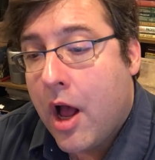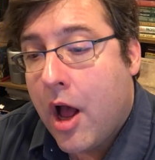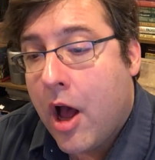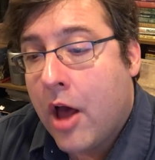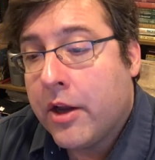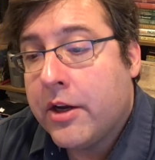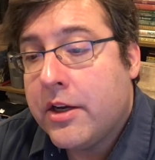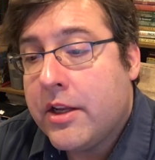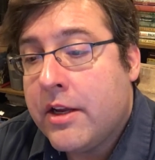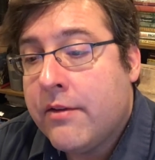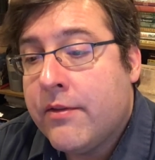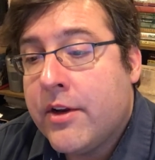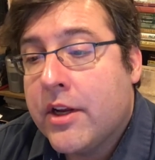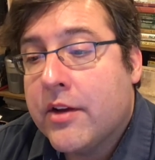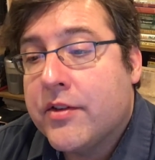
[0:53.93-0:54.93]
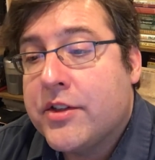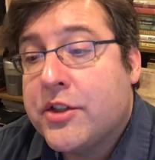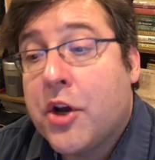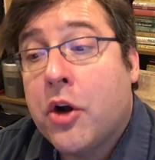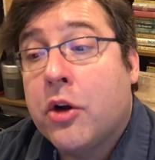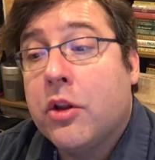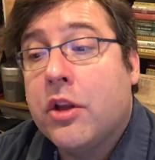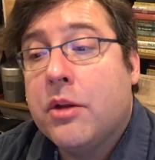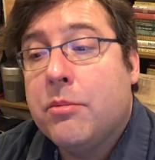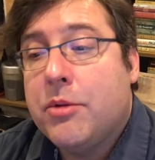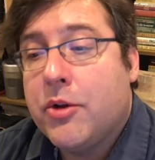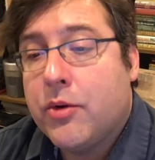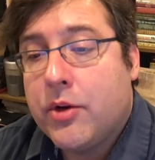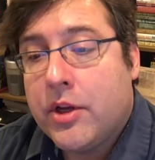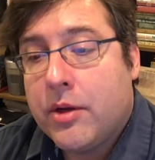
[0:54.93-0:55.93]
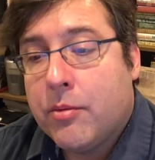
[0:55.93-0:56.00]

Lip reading: On an evening of startling beauty,